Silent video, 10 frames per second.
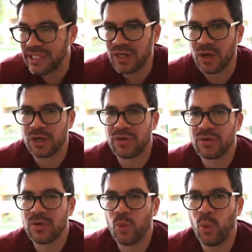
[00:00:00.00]
Leon,
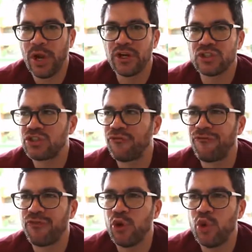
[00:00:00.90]
where's the
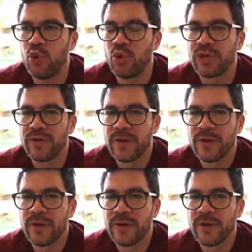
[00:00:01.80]
food?